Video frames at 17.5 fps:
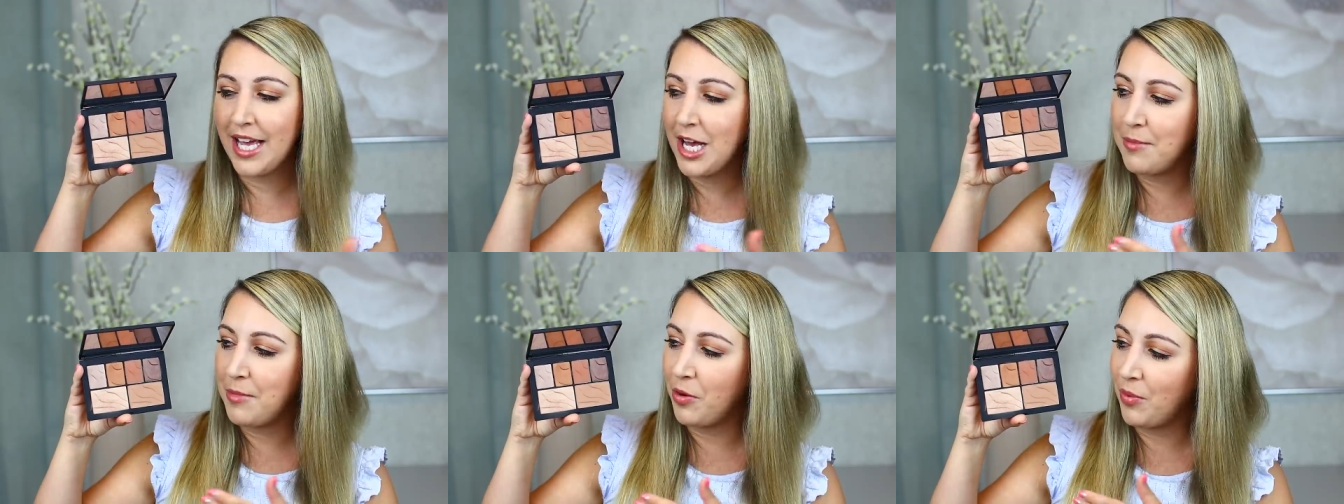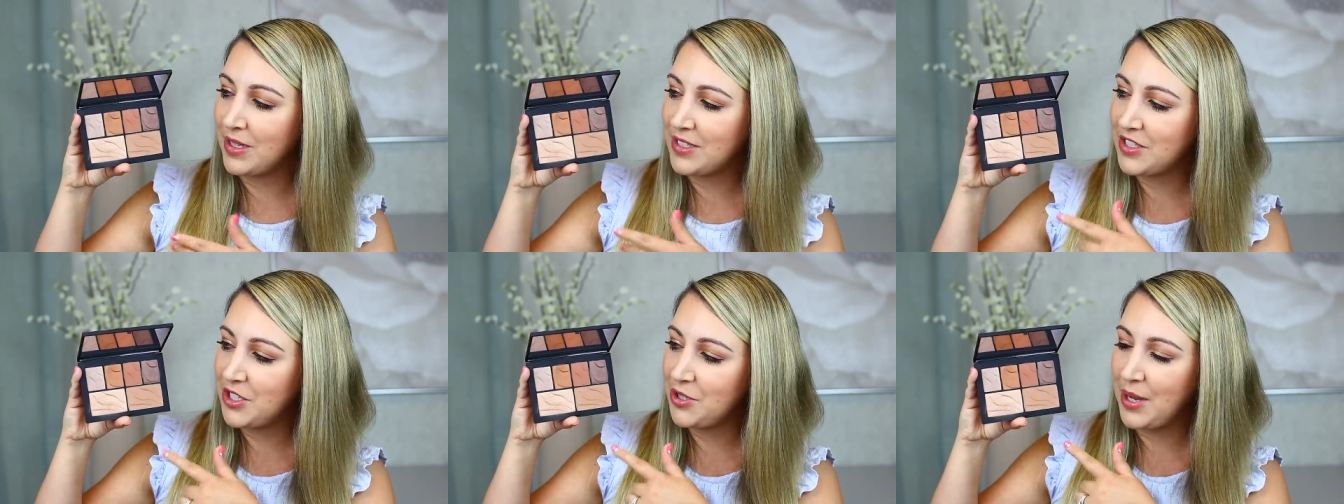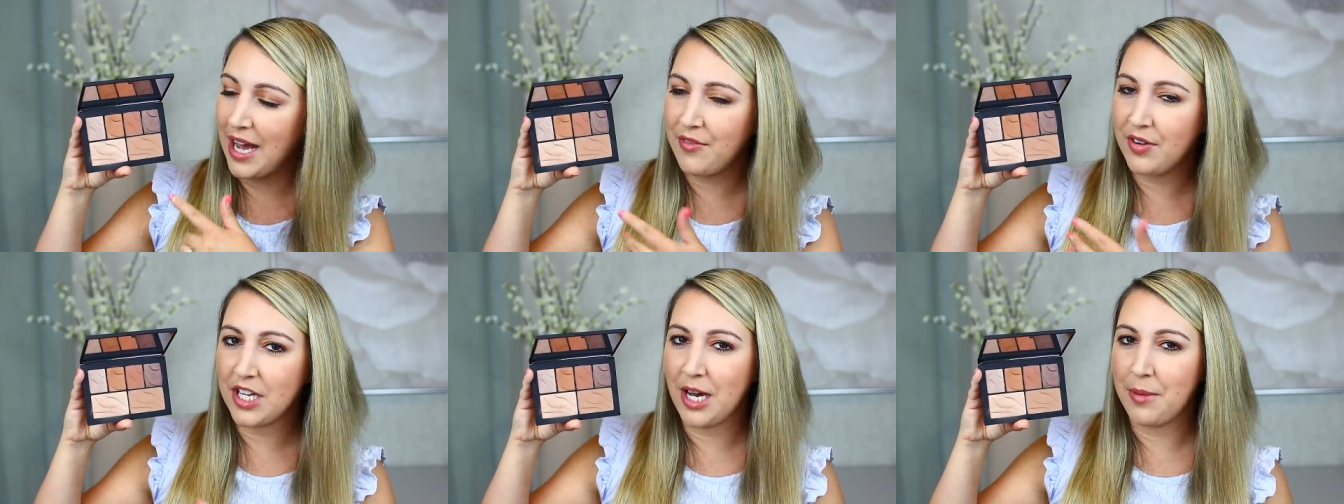But once you
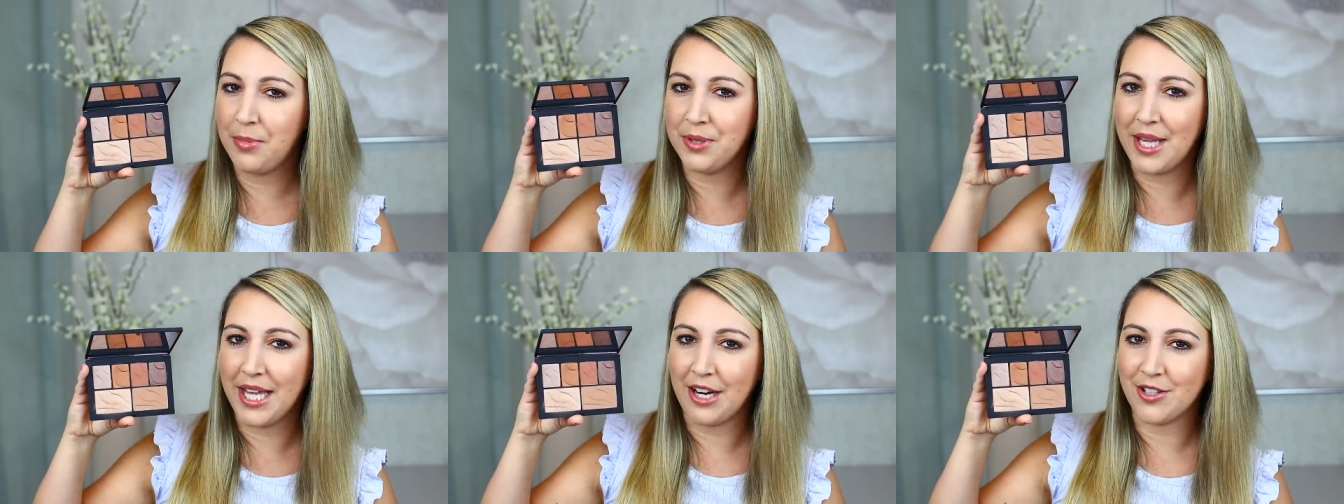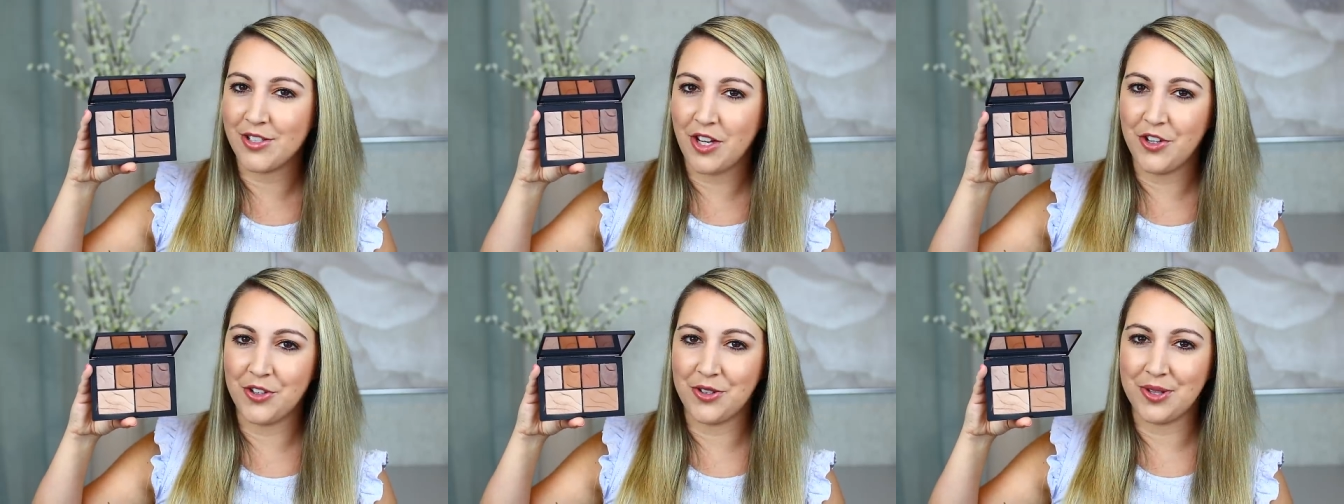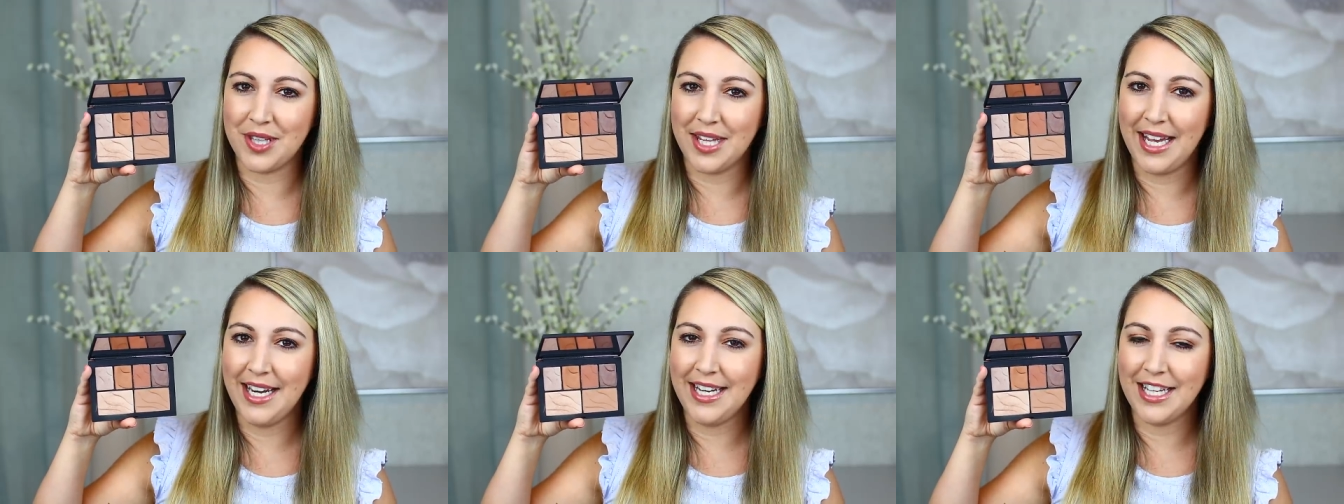have a couple layers on your
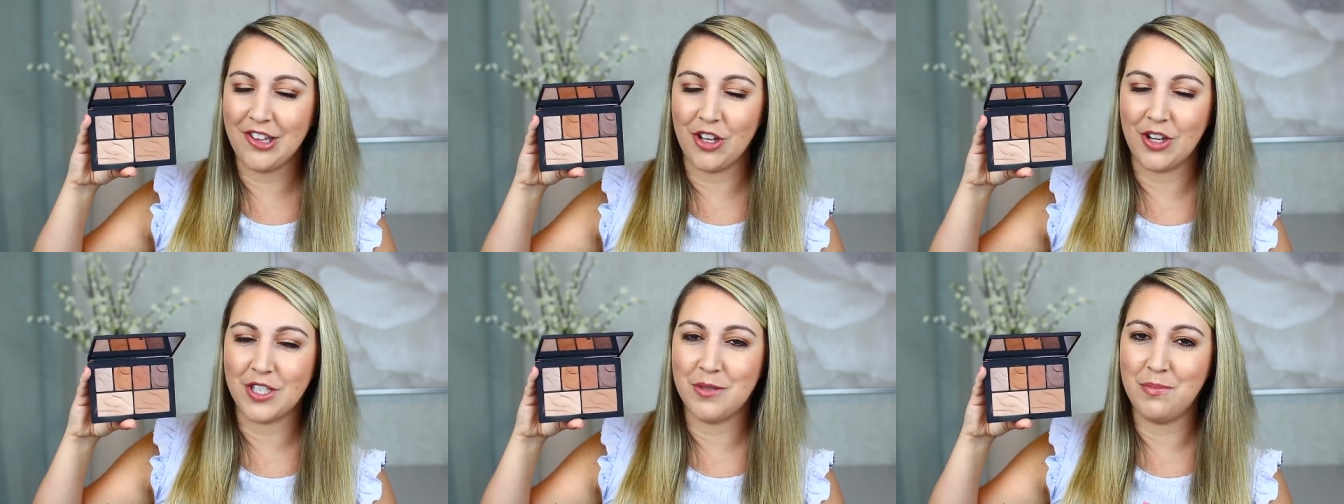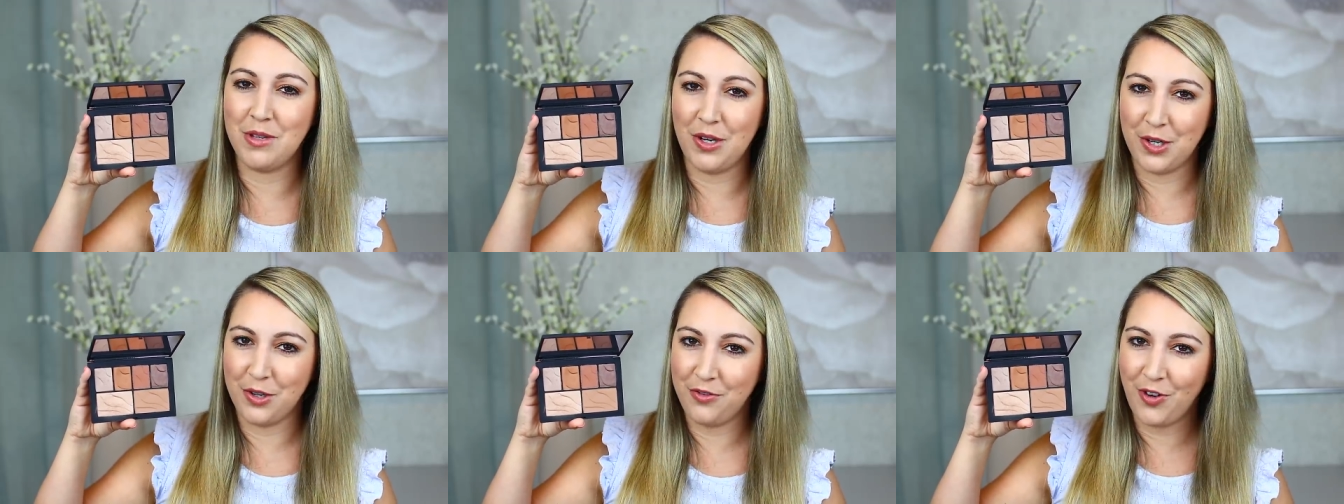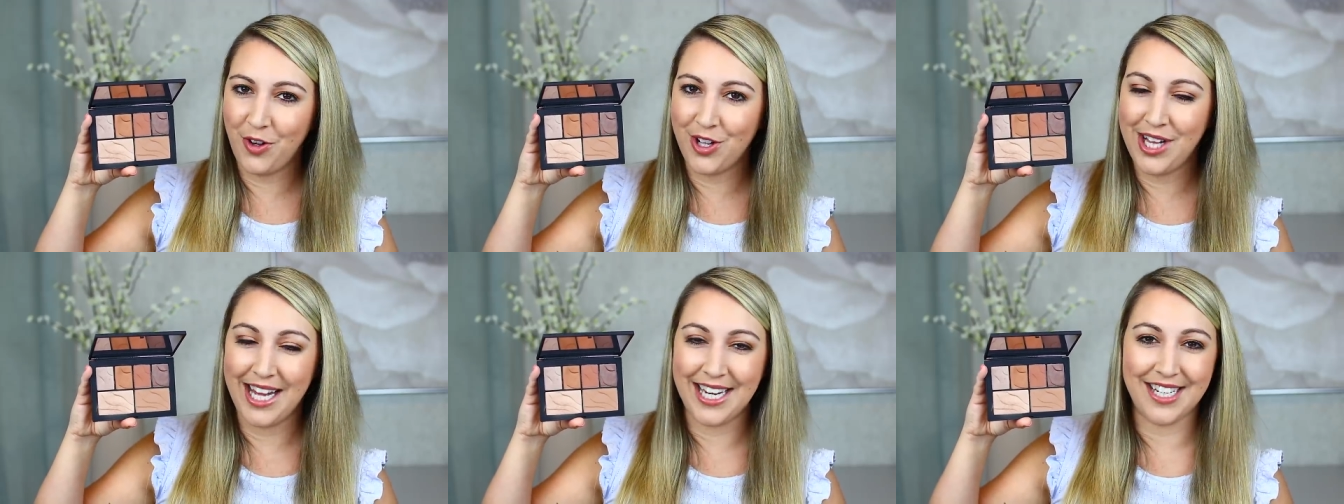lid, it looks
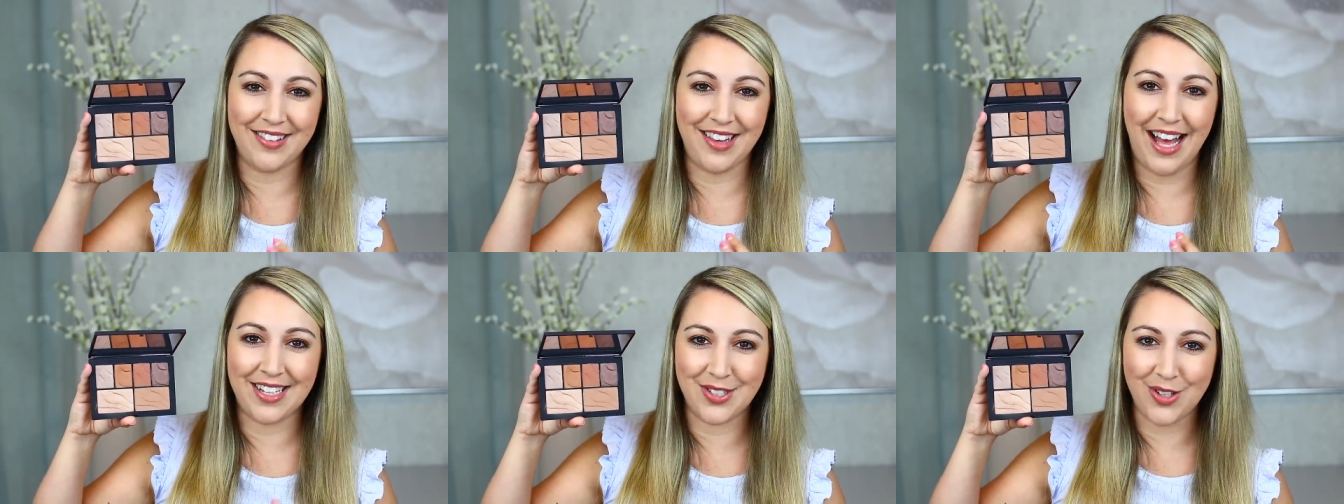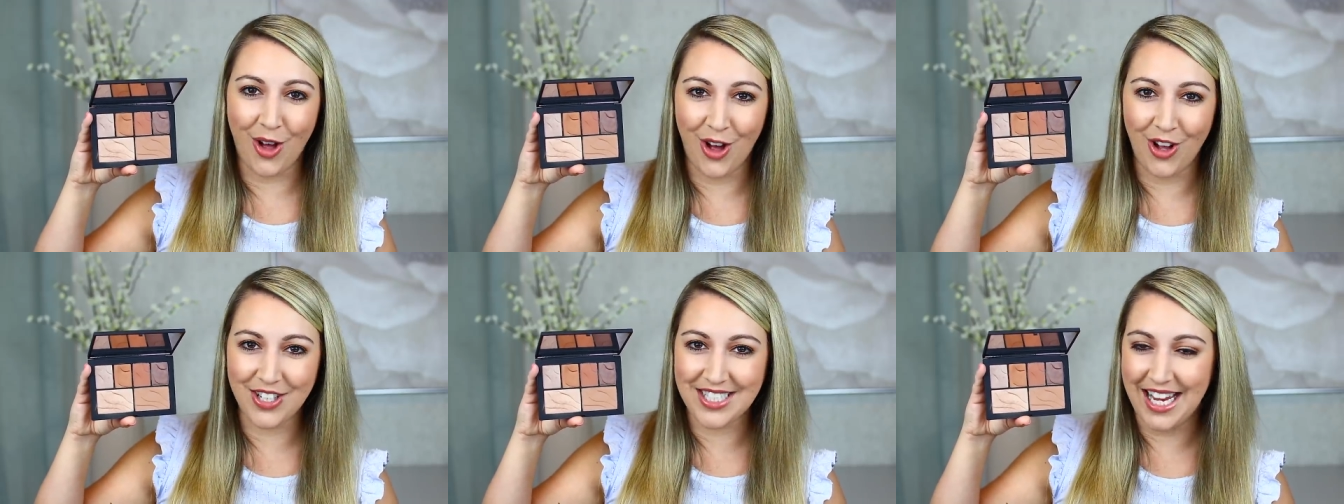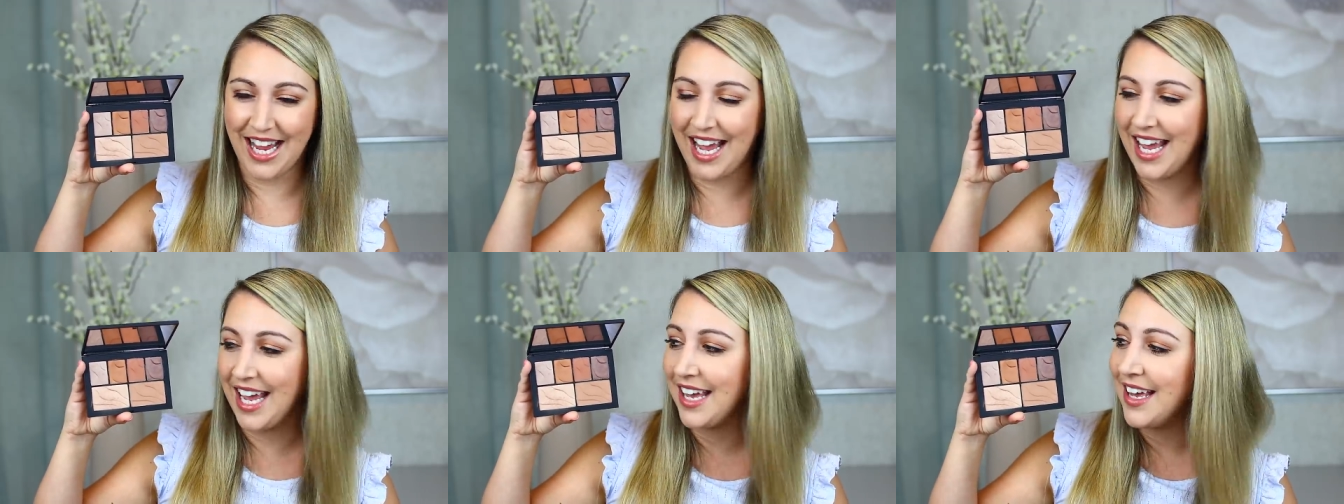beautiful and it lasts all
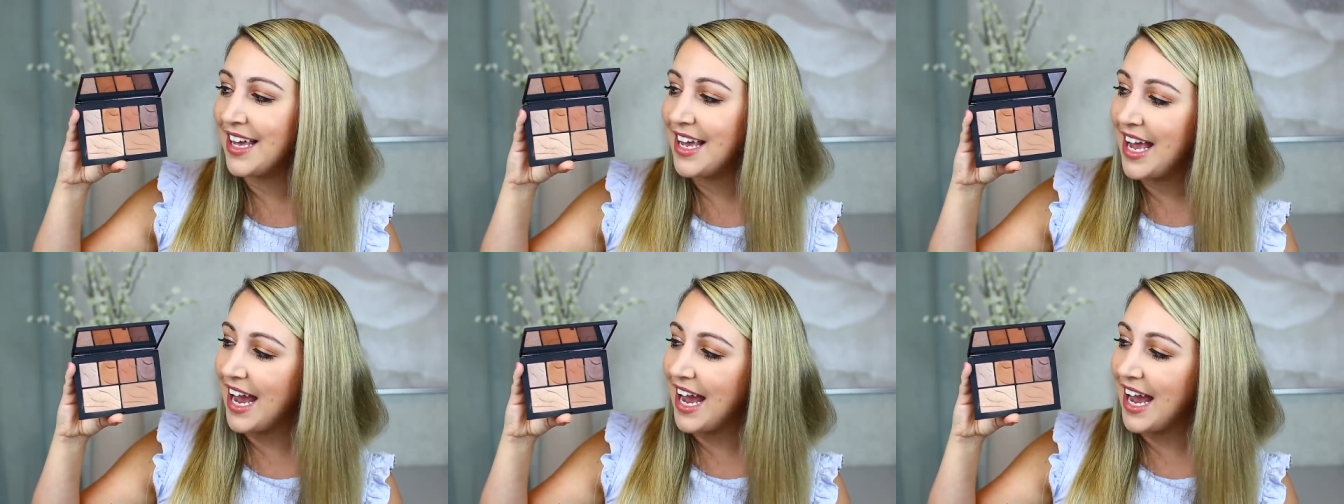day.